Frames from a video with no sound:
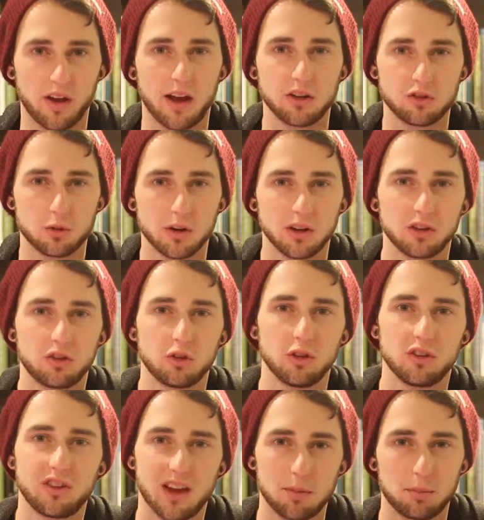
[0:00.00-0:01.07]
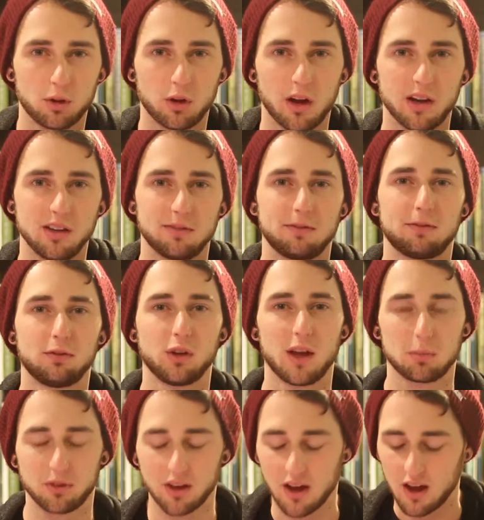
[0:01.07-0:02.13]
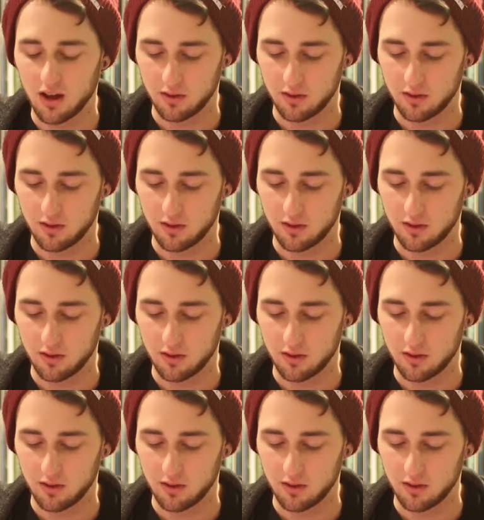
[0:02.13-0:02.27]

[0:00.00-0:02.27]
entering into the temple and he flipped